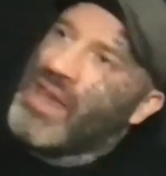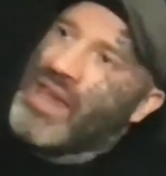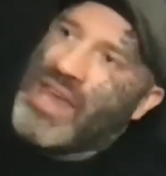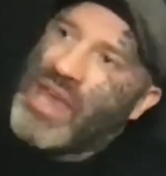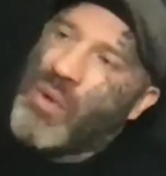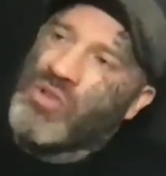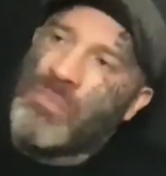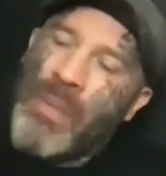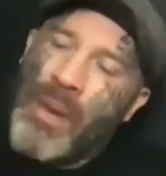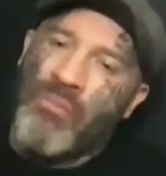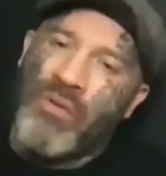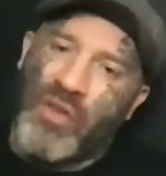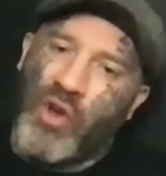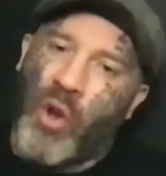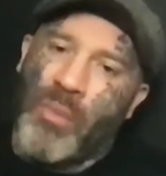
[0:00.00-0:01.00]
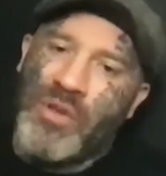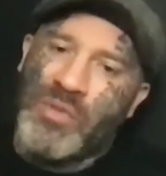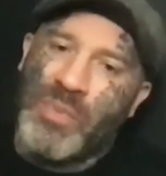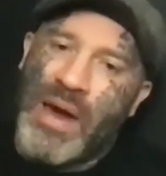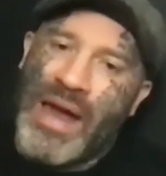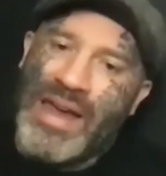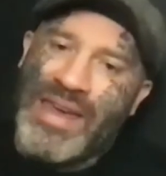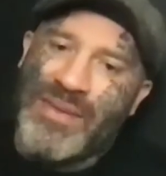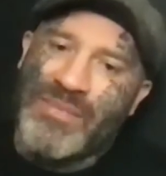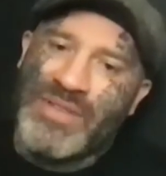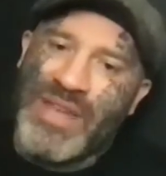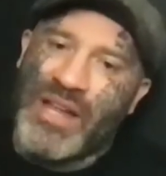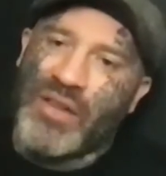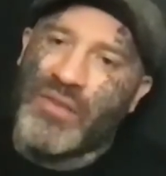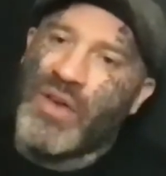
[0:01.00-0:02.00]
He was a member of the Communist Party
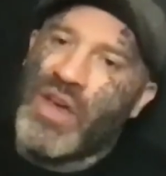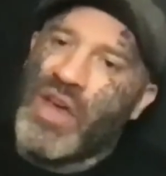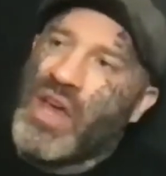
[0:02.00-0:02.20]
himself.